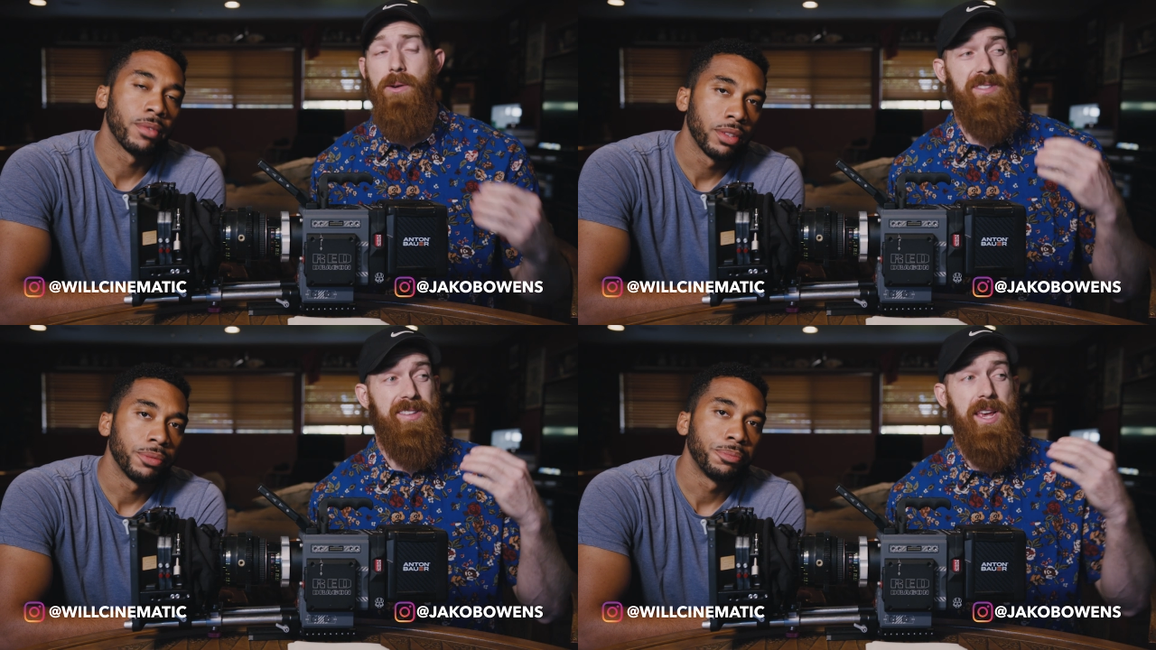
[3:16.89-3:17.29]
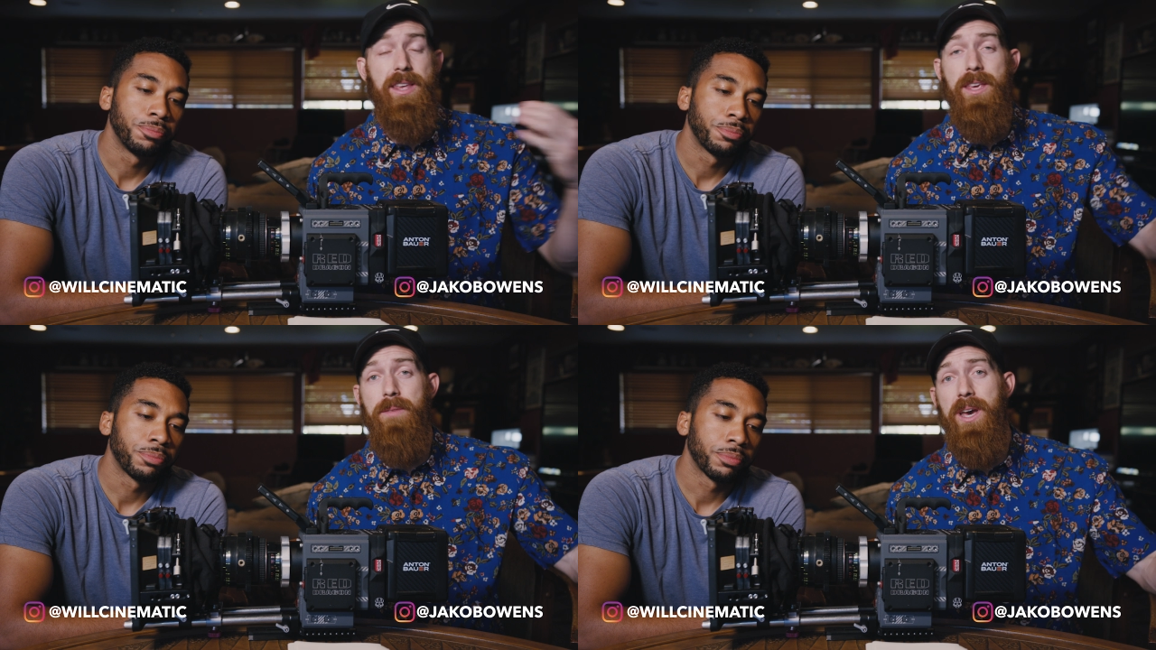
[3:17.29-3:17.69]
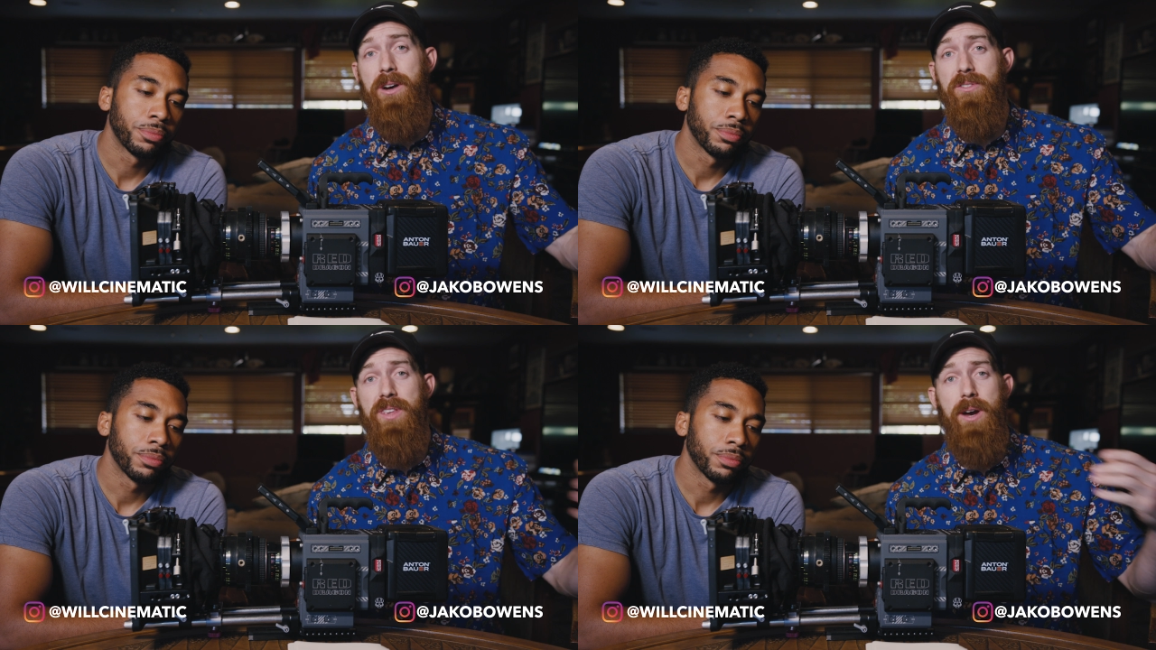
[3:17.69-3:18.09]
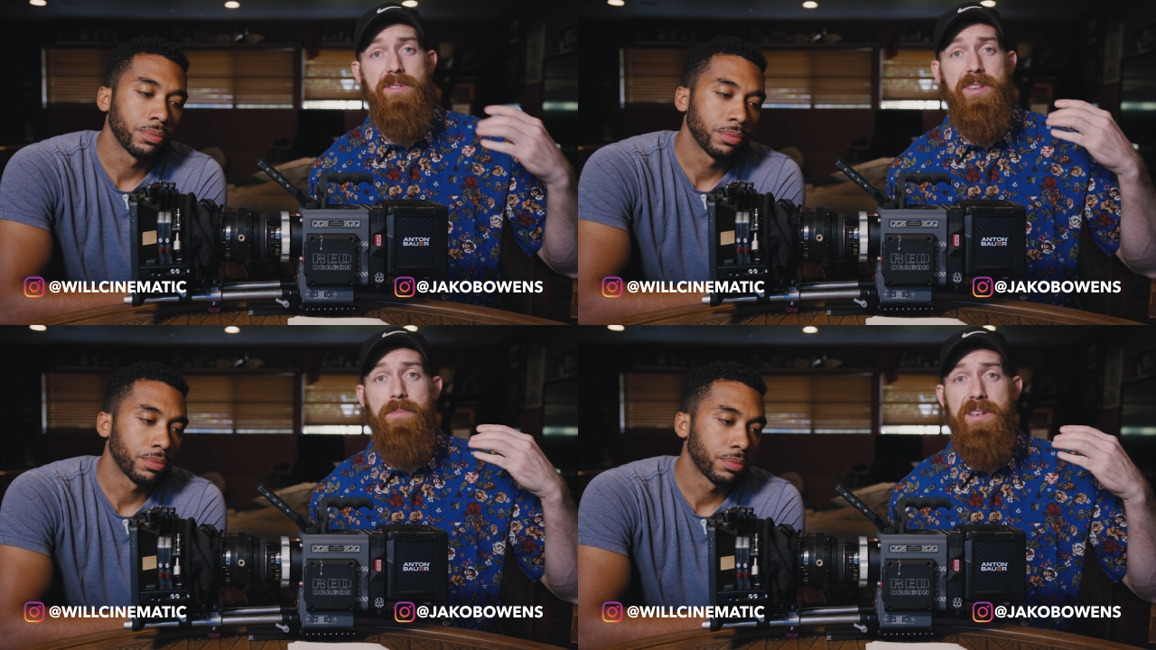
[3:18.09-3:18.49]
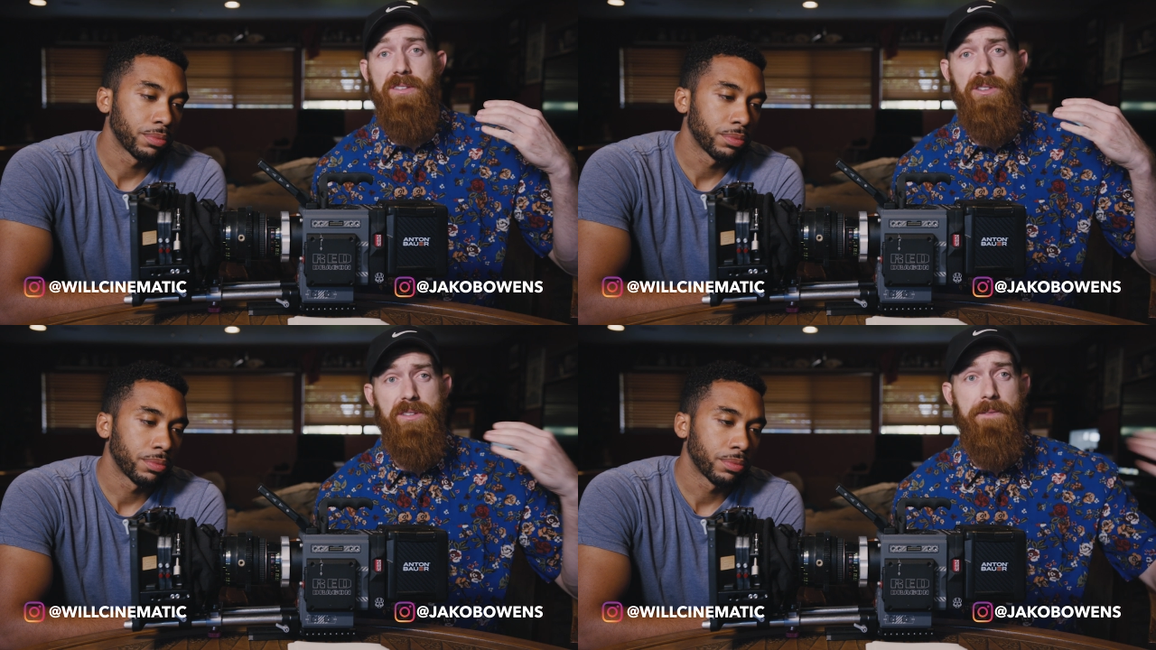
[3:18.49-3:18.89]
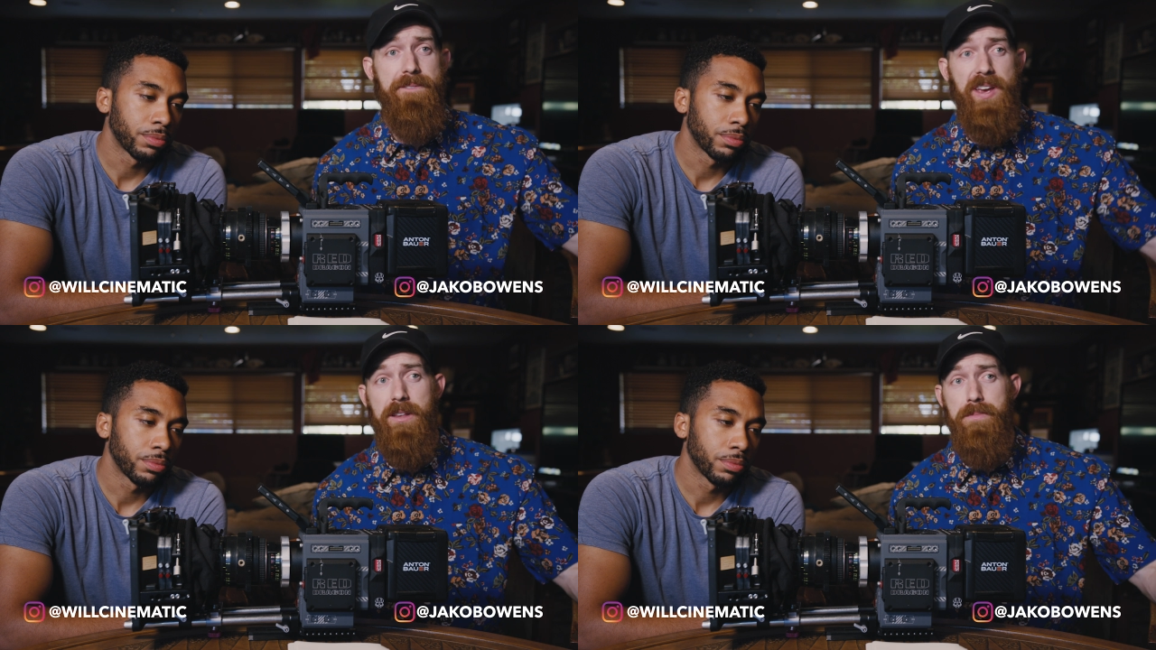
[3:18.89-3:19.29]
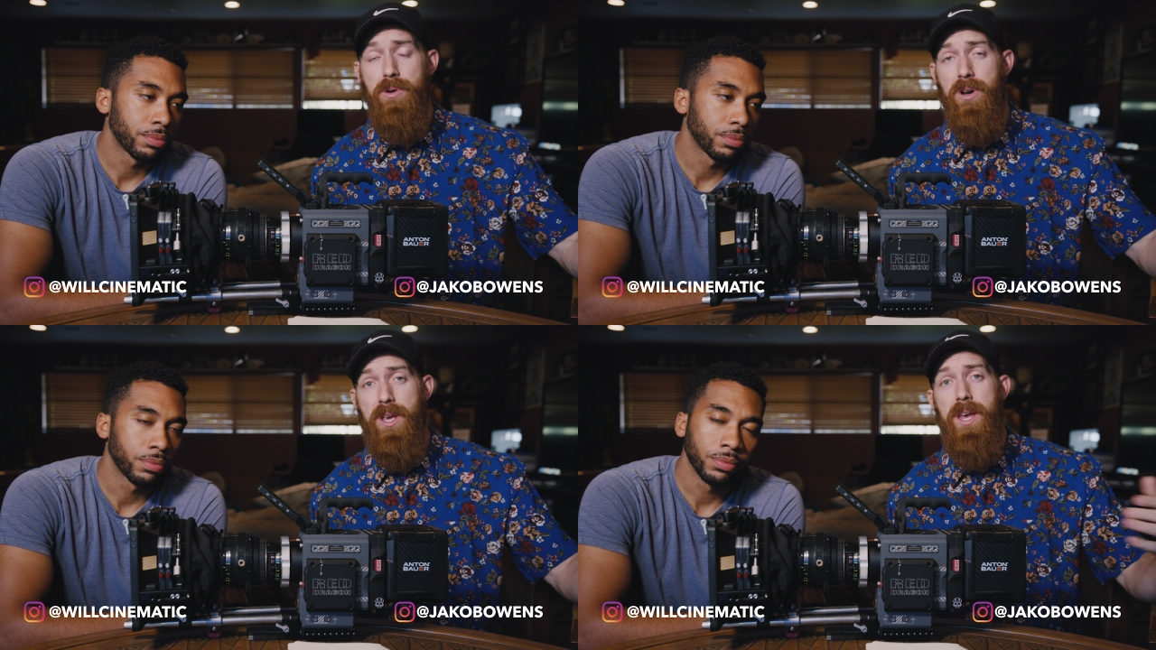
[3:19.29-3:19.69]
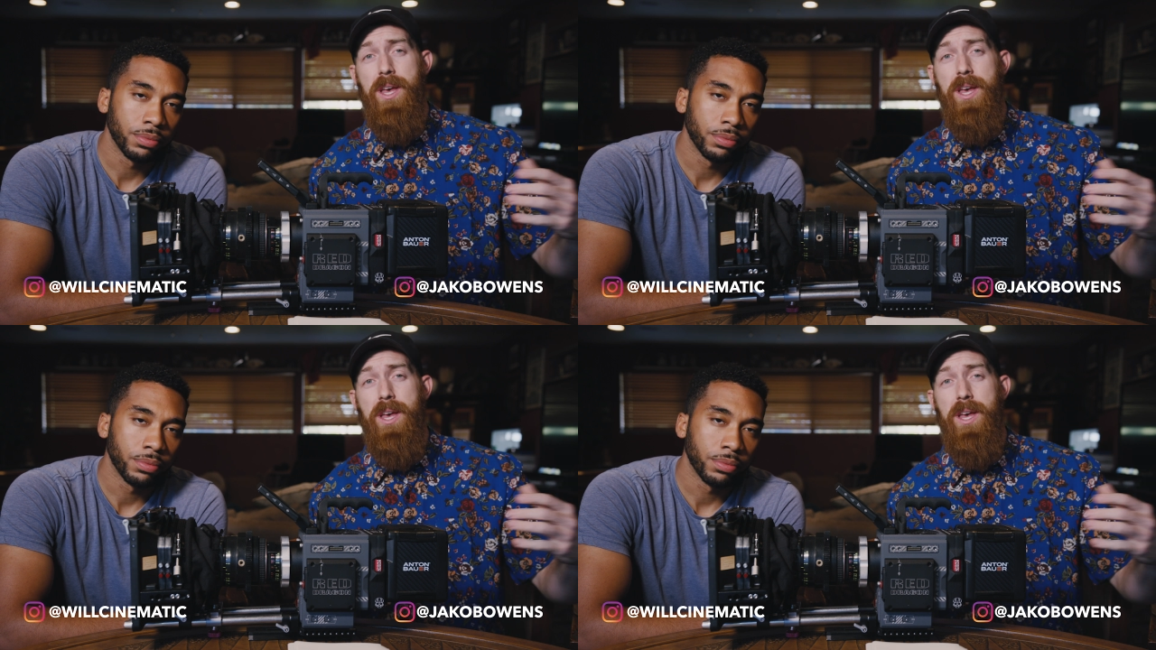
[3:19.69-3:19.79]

Speaker 1: I would send emails, I would send messages on Facebook.